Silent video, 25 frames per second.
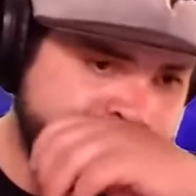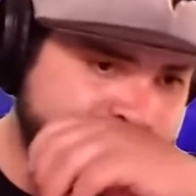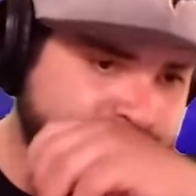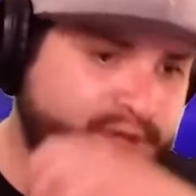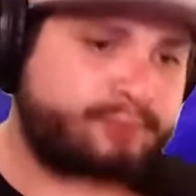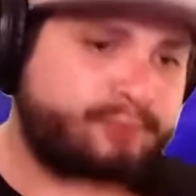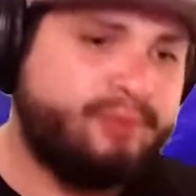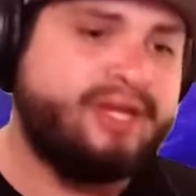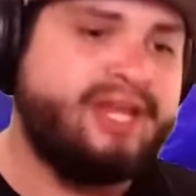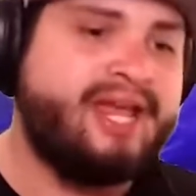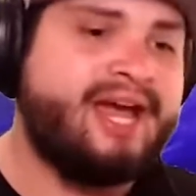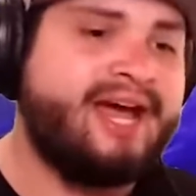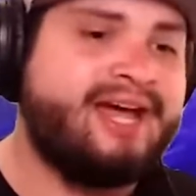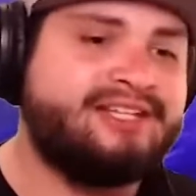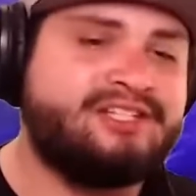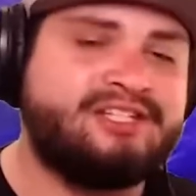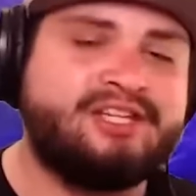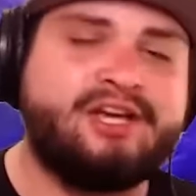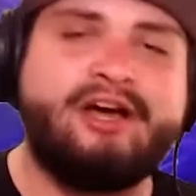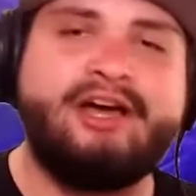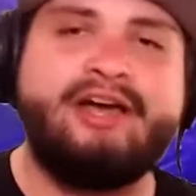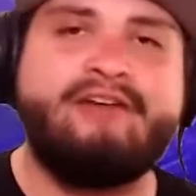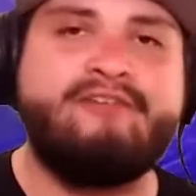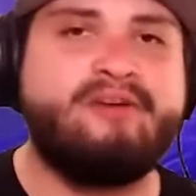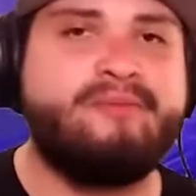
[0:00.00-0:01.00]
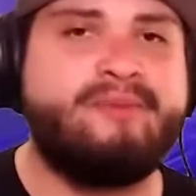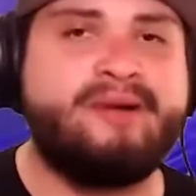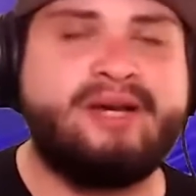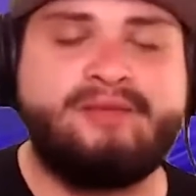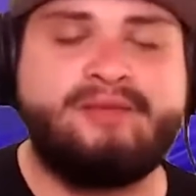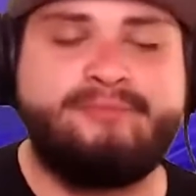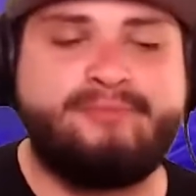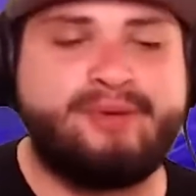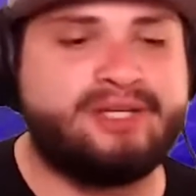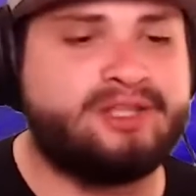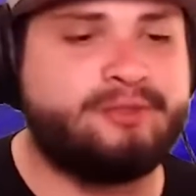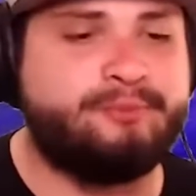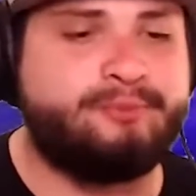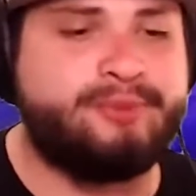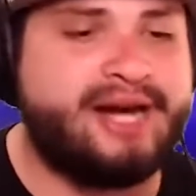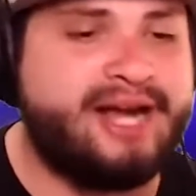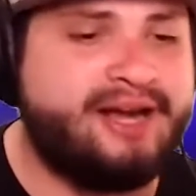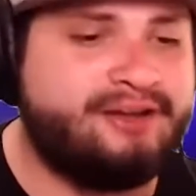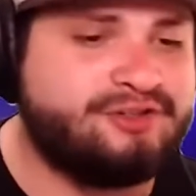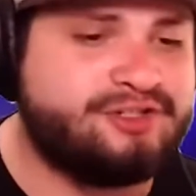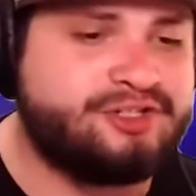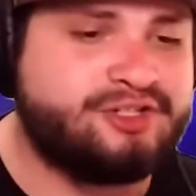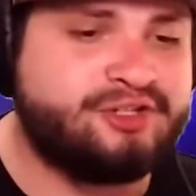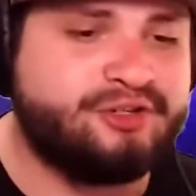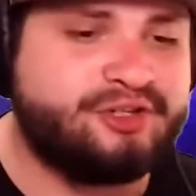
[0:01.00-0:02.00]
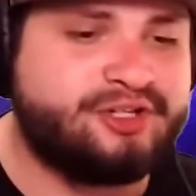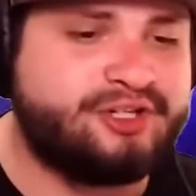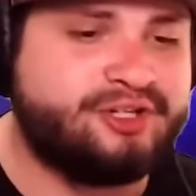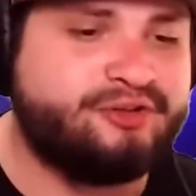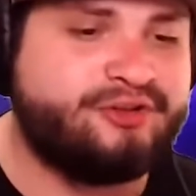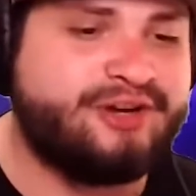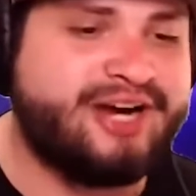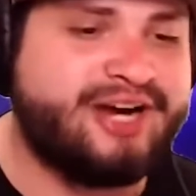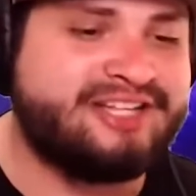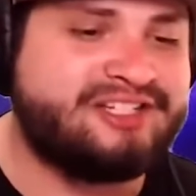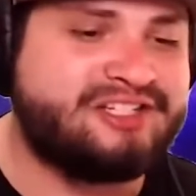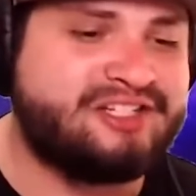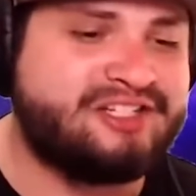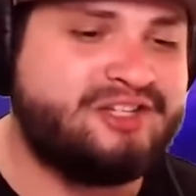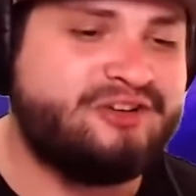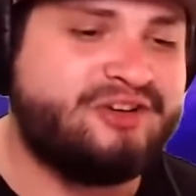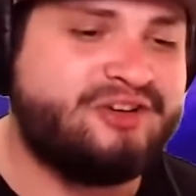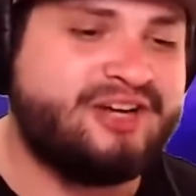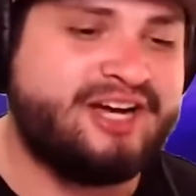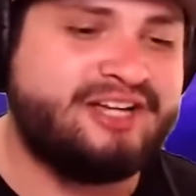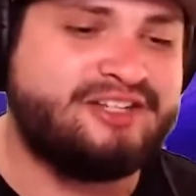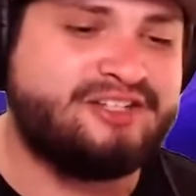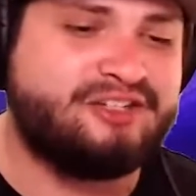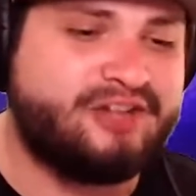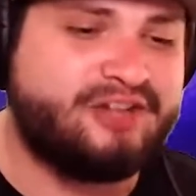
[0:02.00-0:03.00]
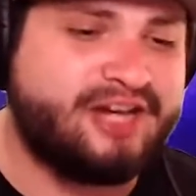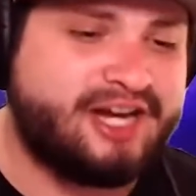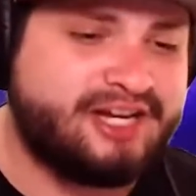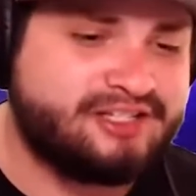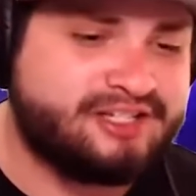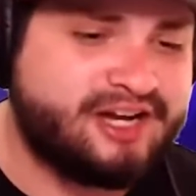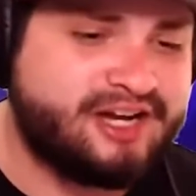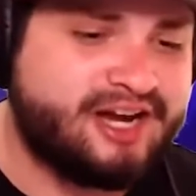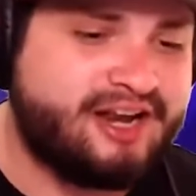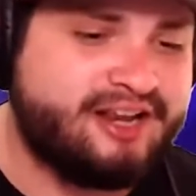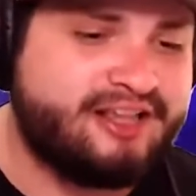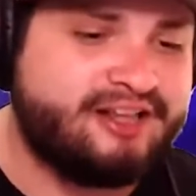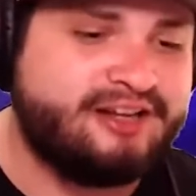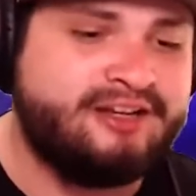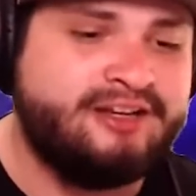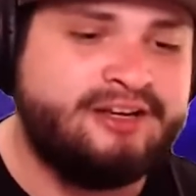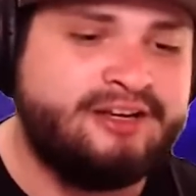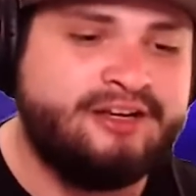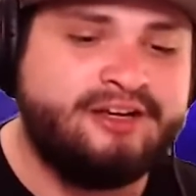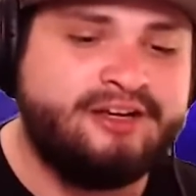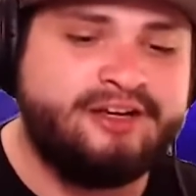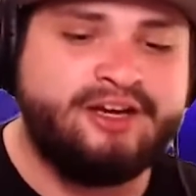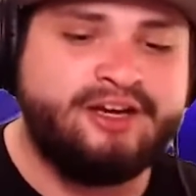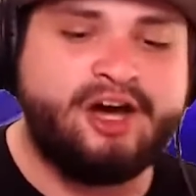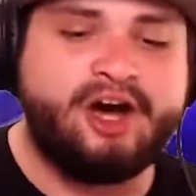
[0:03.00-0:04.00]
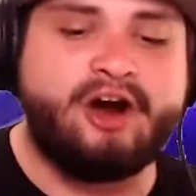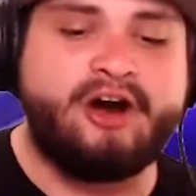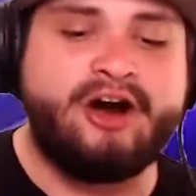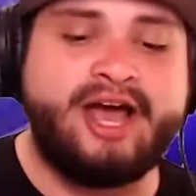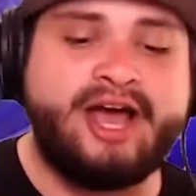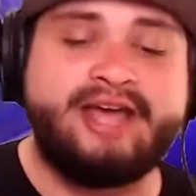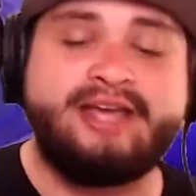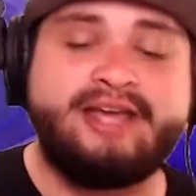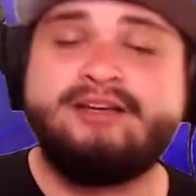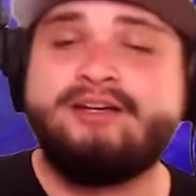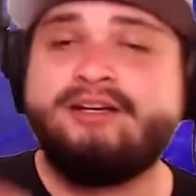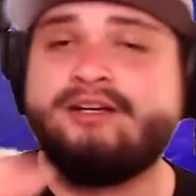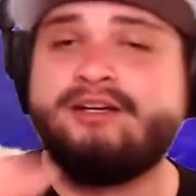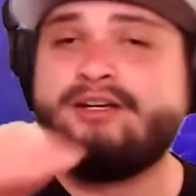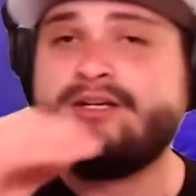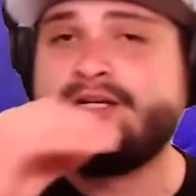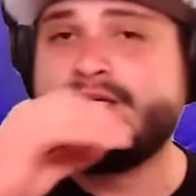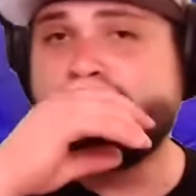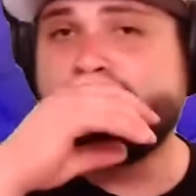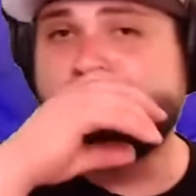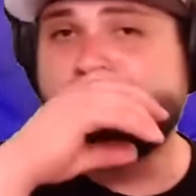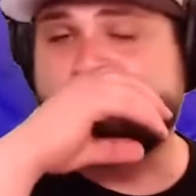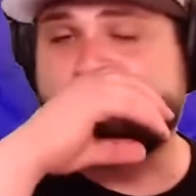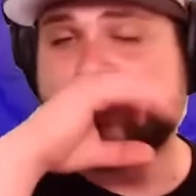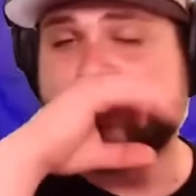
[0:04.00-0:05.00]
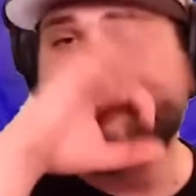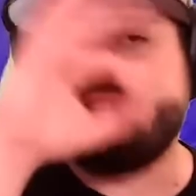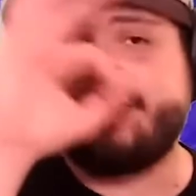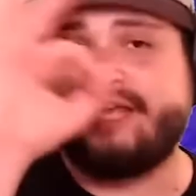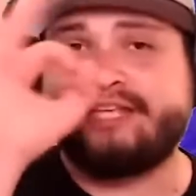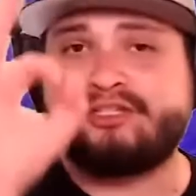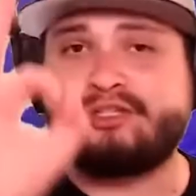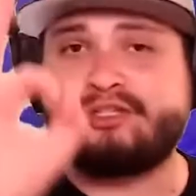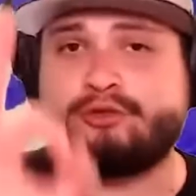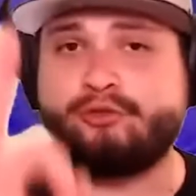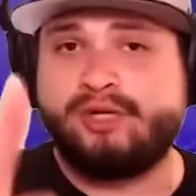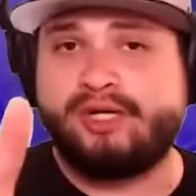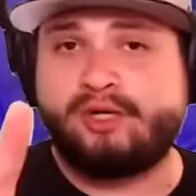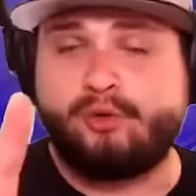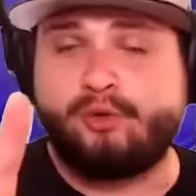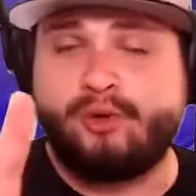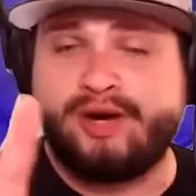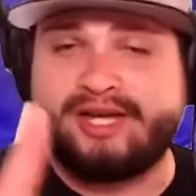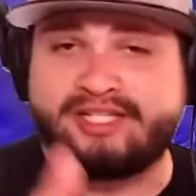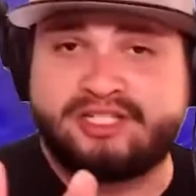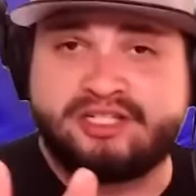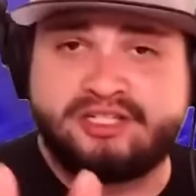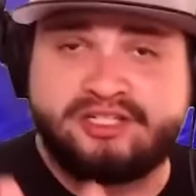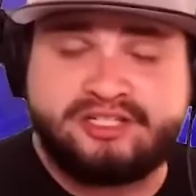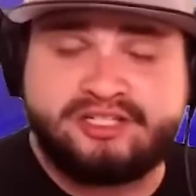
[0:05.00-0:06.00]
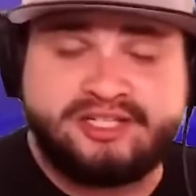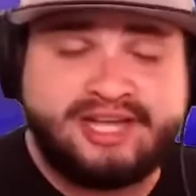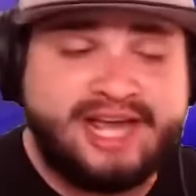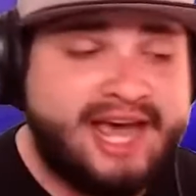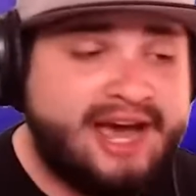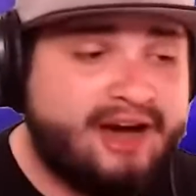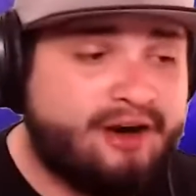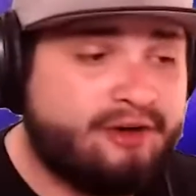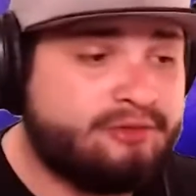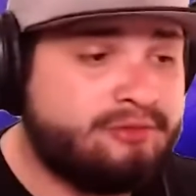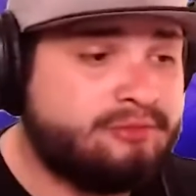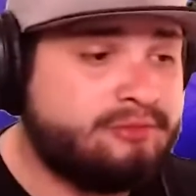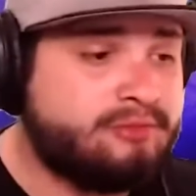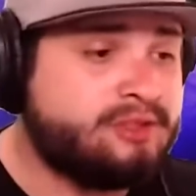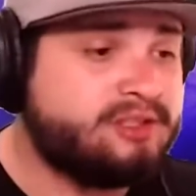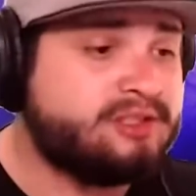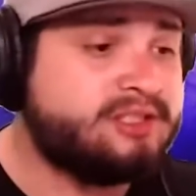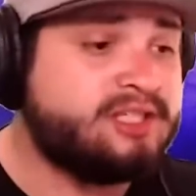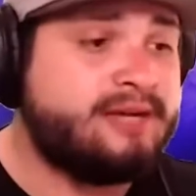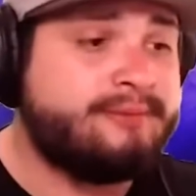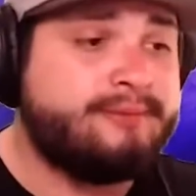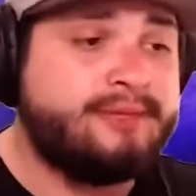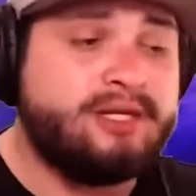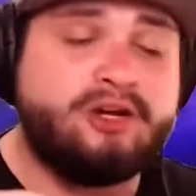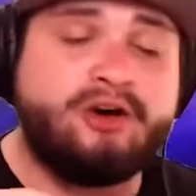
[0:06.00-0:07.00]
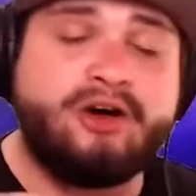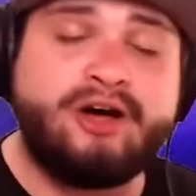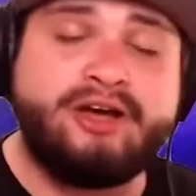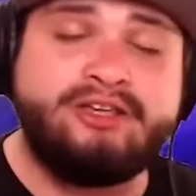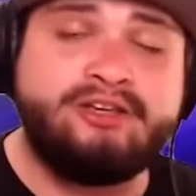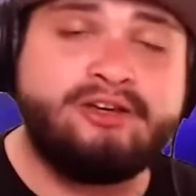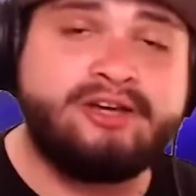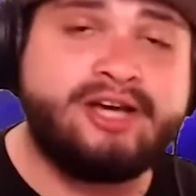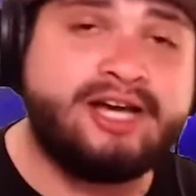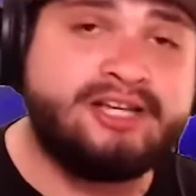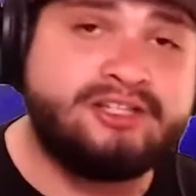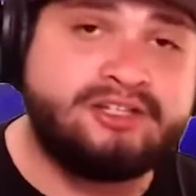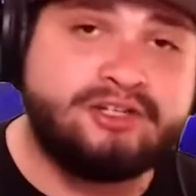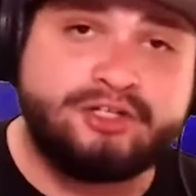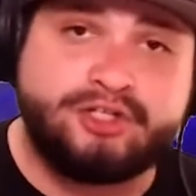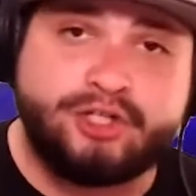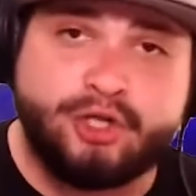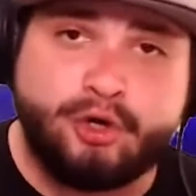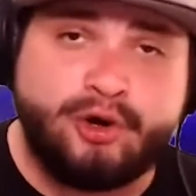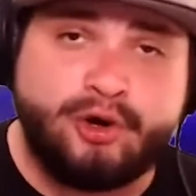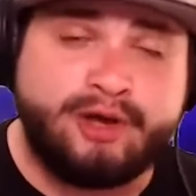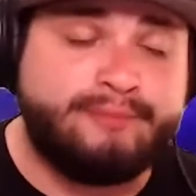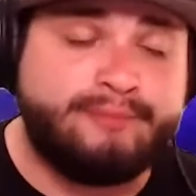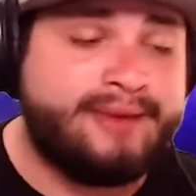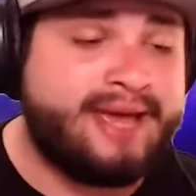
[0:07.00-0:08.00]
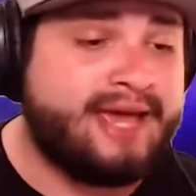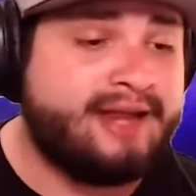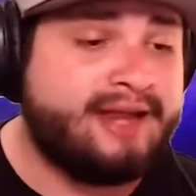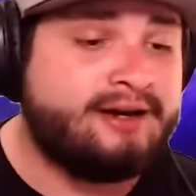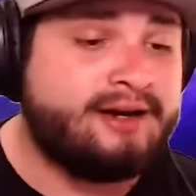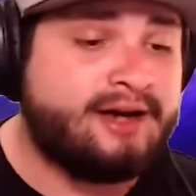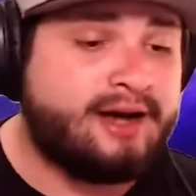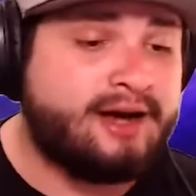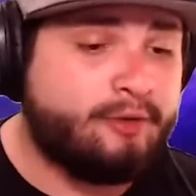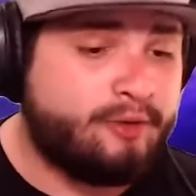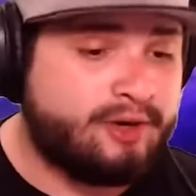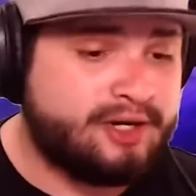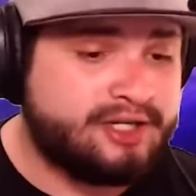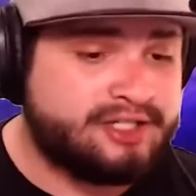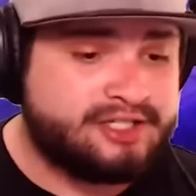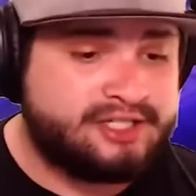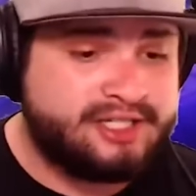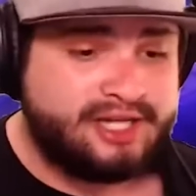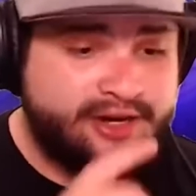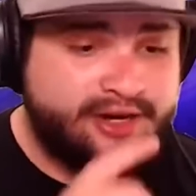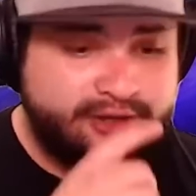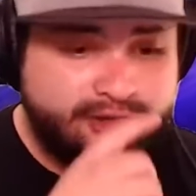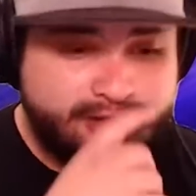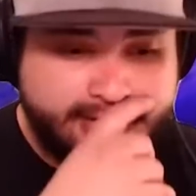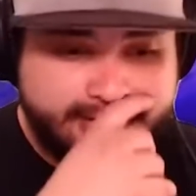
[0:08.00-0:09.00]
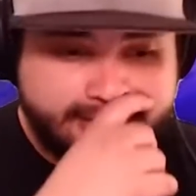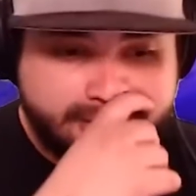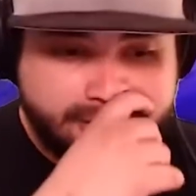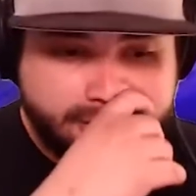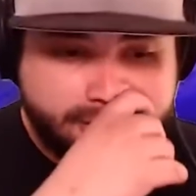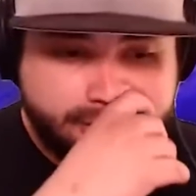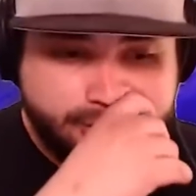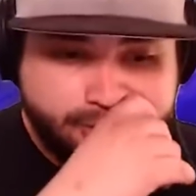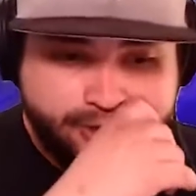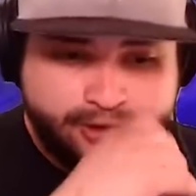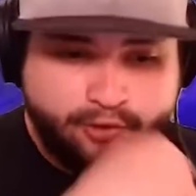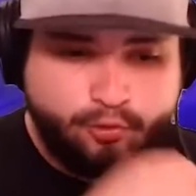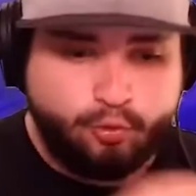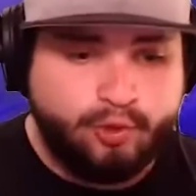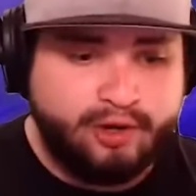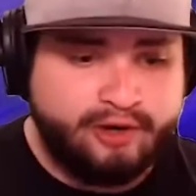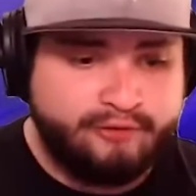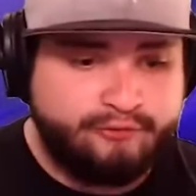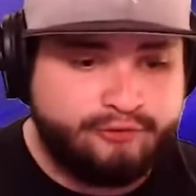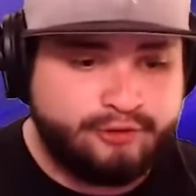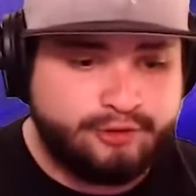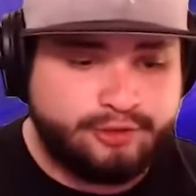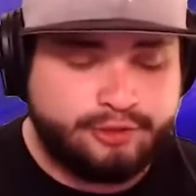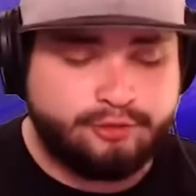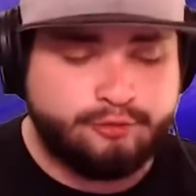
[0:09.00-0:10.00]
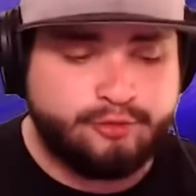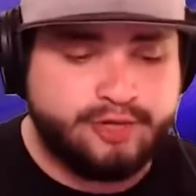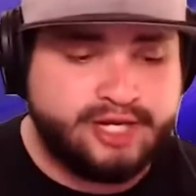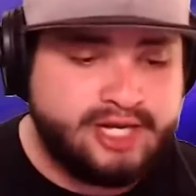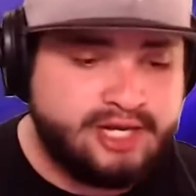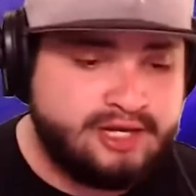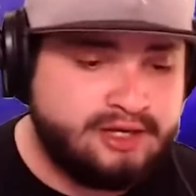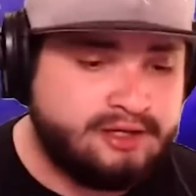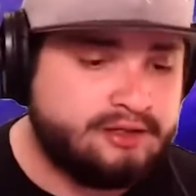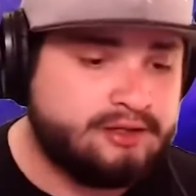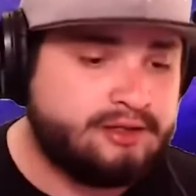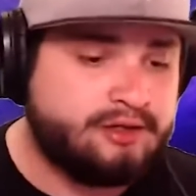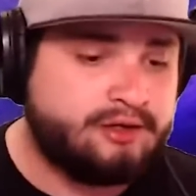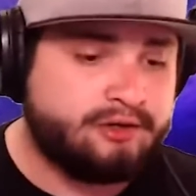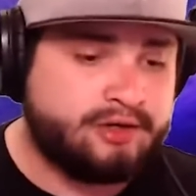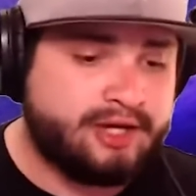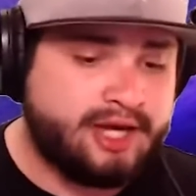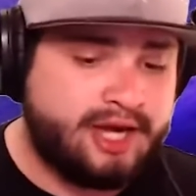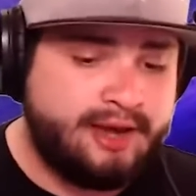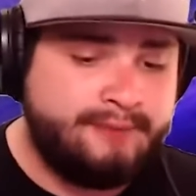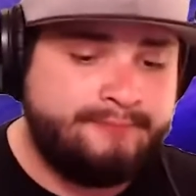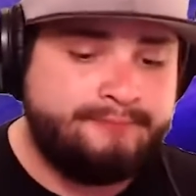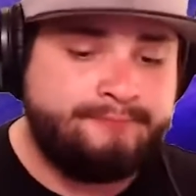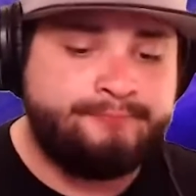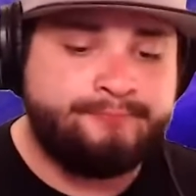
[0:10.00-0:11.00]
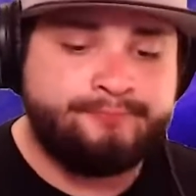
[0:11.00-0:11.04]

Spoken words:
but yeah, I saw everybody pick the Browns, so congrats to you guys. You guys got it. All right, so that's 3 questions down. Let me know how you guys are doing, man. I want to see how you guys are doing. 1 for 3, okay?